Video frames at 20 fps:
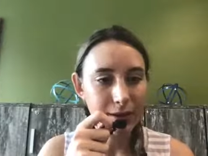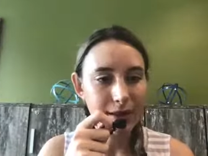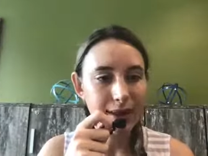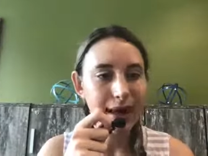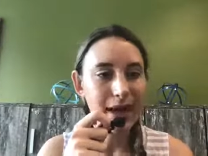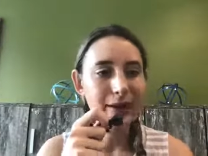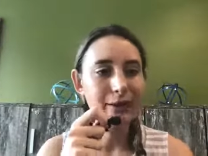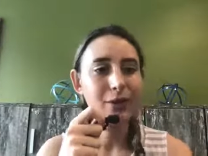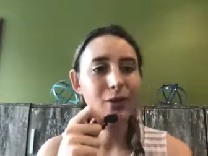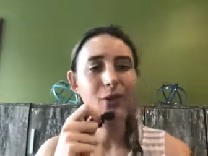Yeah,
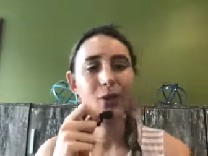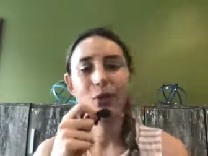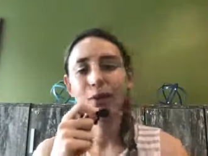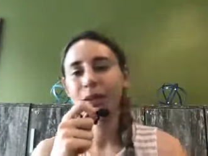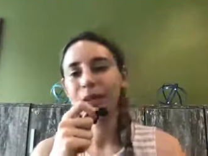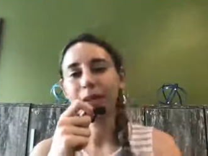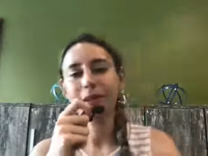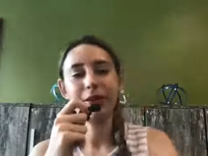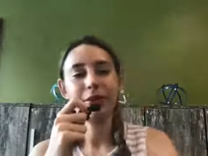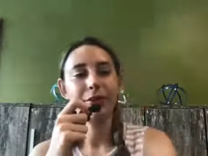I
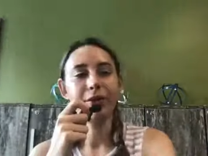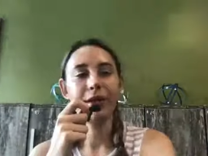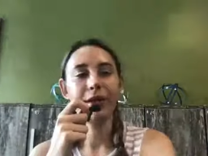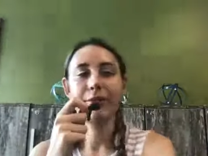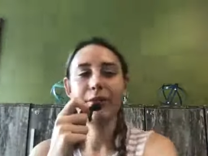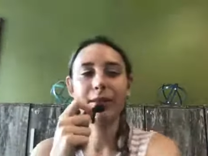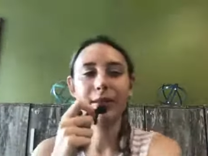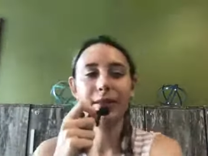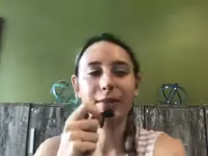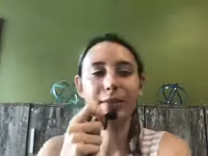totally agree
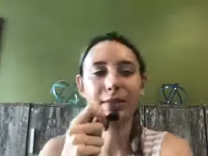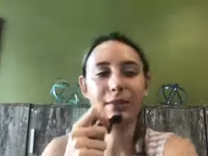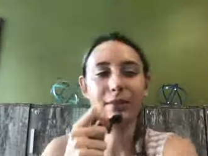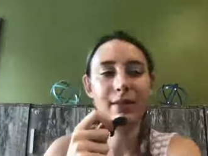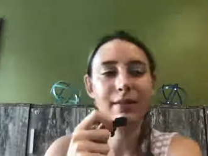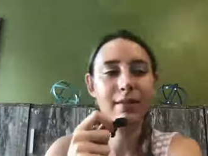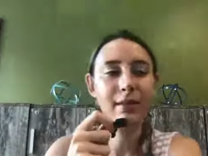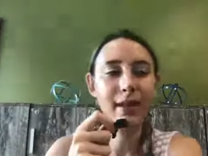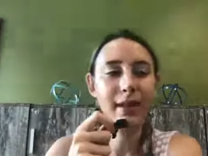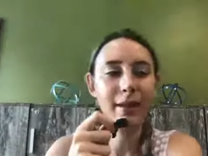with you,
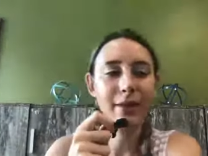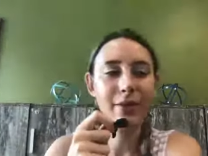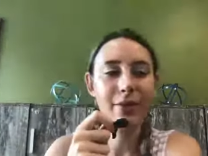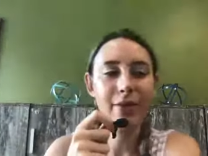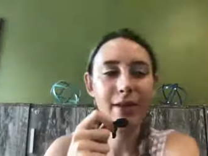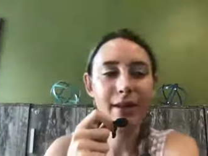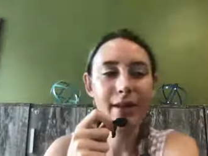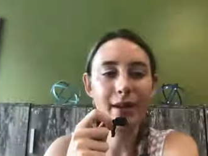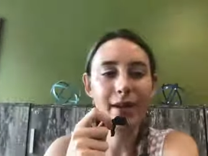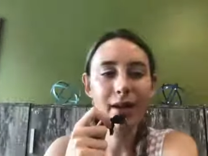Steve. I
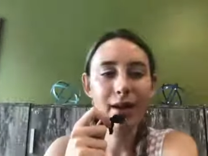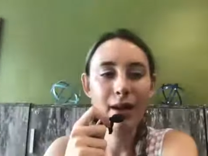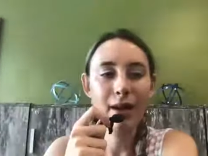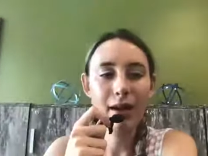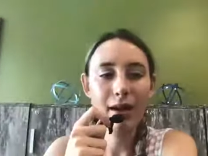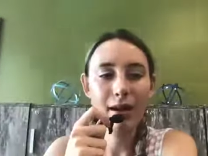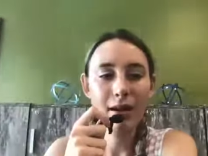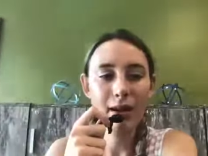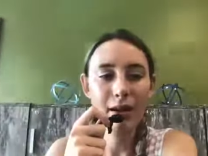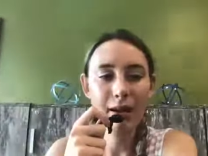agree
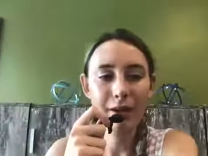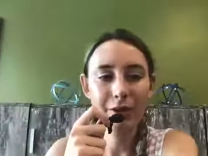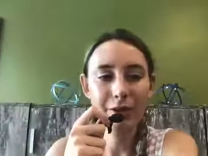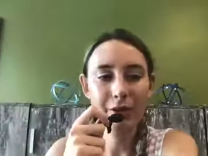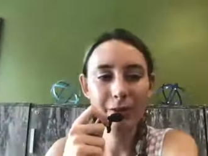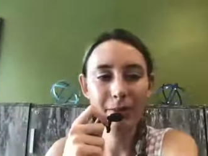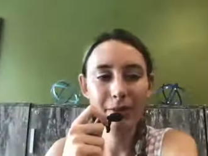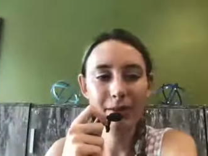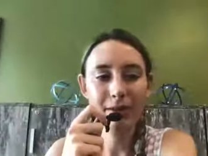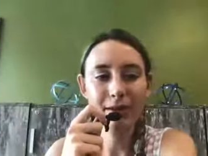
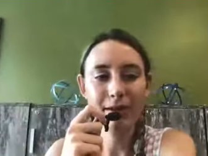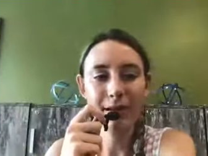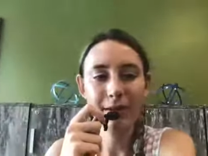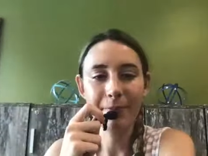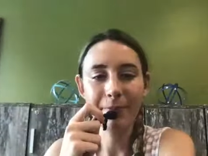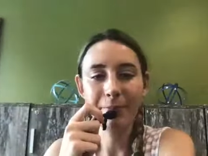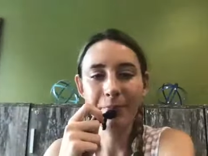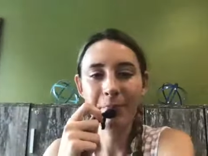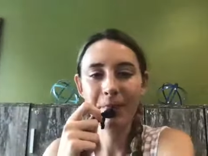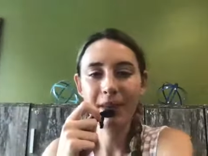
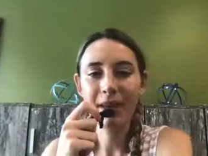100%.